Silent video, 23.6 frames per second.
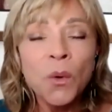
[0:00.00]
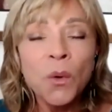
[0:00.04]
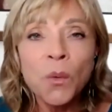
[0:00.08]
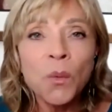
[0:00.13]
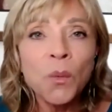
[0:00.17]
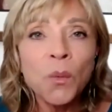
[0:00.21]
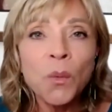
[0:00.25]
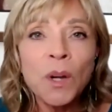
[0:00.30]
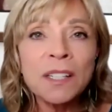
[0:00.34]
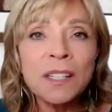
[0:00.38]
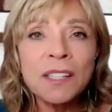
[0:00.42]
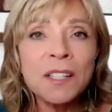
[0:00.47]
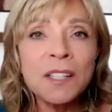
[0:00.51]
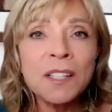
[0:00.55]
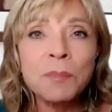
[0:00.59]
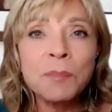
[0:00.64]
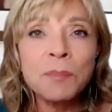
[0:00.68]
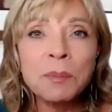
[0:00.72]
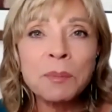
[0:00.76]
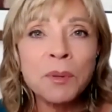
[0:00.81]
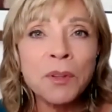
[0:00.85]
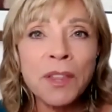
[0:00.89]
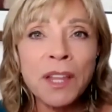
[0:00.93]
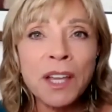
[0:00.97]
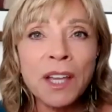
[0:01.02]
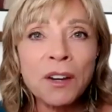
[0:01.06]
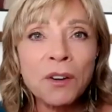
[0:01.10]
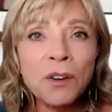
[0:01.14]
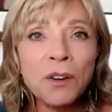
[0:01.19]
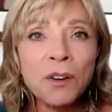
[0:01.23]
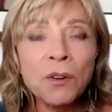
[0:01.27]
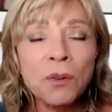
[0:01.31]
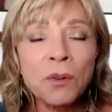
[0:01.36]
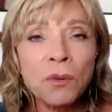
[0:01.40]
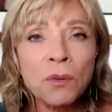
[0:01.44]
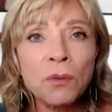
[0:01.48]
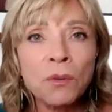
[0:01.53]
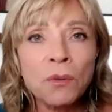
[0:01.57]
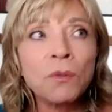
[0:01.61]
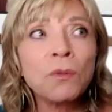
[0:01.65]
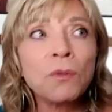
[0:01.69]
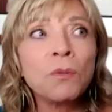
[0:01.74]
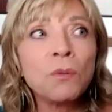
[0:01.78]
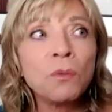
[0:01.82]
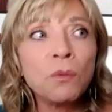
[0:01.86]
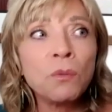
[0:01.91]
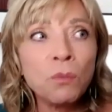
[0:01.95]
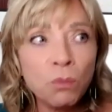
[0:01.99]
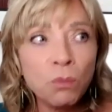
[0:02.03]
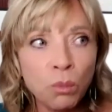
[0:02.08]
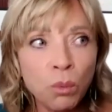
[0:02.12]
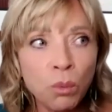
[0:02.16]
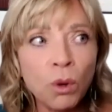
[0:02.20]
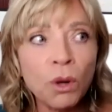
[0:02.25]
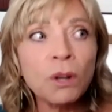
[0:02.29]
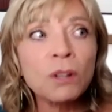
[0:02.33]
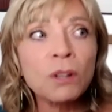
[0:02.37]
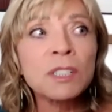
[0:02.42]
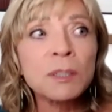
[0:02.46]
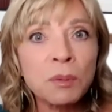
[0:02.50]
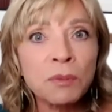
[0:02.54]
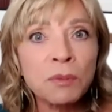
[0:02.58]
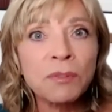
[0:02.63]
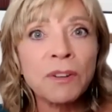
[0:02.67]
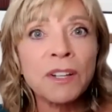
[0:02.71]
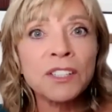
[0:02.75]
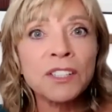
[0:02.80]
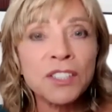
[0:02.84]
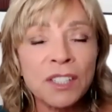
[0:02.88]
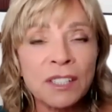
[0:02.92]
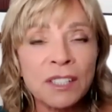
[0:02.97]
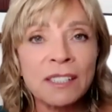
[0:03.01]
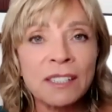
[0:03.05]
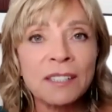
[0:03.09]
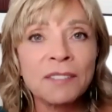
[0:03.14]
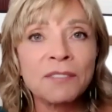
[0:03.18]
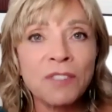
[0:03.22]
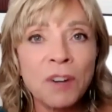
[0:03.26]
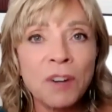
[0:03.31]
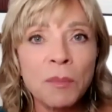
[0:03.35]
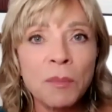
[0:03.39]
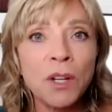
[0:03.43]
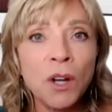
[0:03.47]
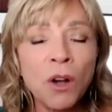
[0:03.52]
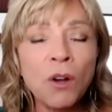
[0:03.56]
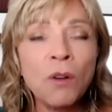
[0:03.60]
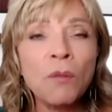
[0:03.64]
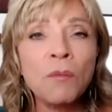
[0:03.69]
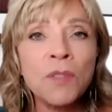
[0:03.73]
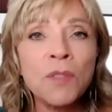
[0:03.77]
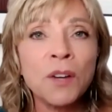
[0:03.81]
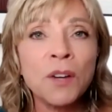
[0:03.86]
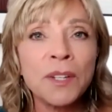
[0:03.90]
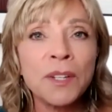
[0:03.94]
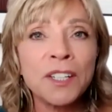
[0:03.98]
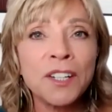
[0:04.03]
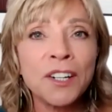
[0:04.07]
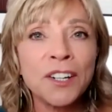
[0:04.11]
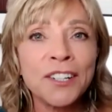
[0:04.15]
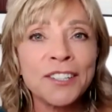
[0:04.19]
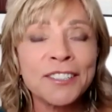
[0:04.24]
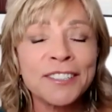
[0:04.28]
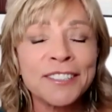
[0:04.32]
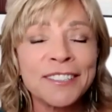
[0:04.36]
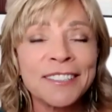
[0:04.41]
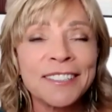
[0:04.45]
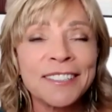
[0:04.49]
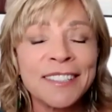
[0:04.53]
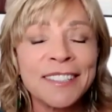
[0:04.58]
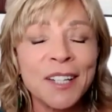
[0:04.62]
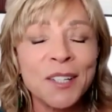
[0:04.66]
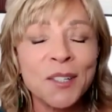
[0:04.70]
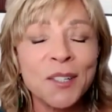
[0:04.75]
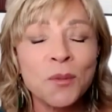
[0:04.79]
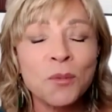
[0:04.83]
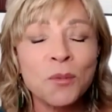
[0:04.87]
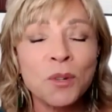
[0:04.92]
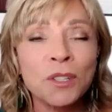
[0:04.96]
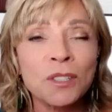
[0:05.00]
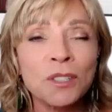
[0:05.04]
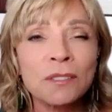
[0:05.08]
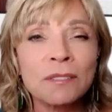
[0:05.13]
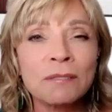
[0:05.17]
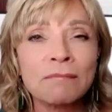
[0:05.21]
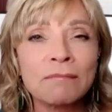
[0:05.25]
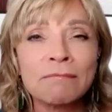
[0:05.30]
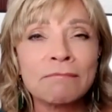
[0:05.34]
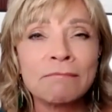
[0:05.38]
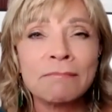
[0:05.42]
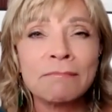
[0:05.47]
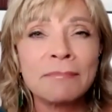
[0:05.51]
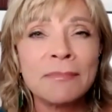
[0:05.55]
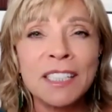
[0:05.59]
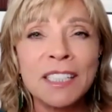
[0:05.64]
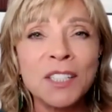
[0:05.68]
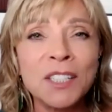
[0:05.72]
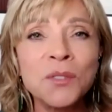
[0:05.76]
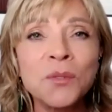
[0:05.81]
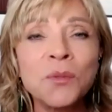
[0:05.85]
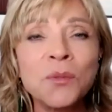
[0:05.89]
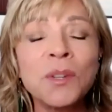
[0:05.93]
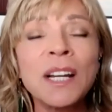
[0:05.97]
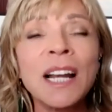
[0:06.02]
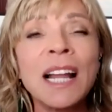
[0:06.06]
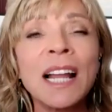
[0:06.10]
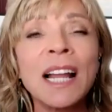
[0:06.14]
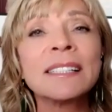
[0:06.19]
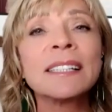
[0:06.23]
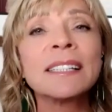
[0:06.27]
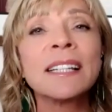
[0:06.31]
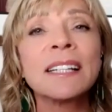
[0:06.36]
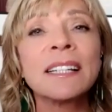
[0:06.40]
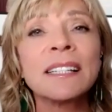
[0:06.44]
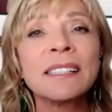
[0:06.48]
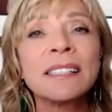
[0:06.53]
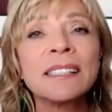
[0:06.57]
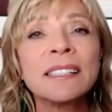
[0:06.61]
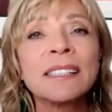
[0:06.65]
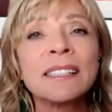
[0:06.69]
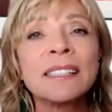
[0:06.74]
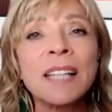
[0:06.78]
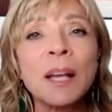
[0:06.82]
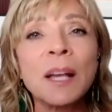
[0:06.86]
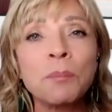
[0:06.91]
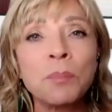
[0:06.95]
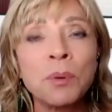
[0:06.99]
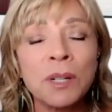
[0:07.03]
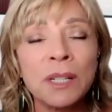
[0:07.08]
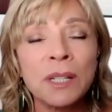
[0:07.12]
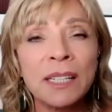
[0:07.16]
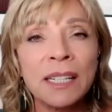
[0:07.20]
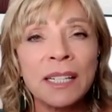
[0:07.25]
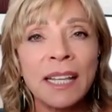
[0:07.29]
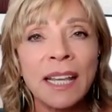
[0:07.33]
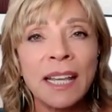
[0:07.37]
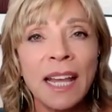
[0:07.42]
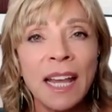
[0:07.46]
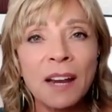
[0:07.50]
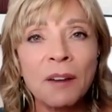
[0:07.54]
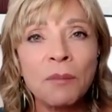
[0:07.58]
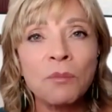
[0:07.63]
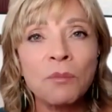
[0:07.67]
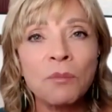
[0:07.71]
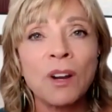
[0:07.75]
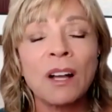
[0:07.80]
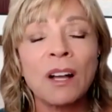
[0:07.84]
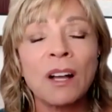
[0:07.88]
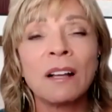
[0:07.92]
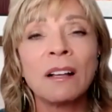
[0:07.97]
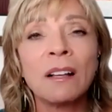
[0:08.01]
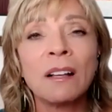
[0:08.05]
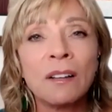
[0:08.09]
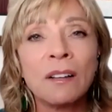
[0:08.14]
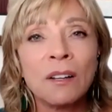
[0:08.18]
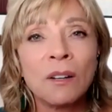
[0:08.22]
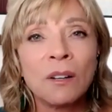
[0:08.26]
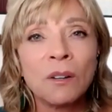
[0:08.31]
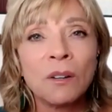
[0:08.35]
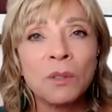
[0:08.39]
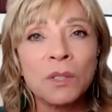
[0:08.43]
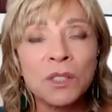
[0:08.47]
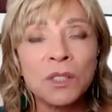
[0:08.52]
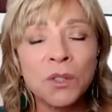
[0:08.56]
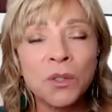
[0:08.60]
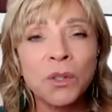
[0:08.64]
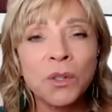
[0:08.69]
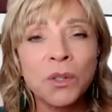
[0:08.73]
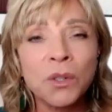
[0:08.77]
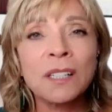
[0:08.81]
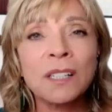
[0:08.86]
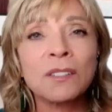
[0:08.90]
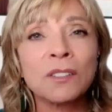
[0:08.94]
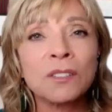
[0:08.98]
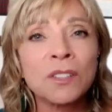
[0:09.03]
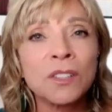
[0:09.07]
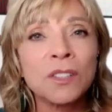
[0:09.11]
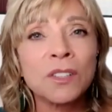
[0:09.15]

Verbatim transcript: one of the people there who works professionally from at home, though, in our dental world, didn't realize that a separate camera was critical.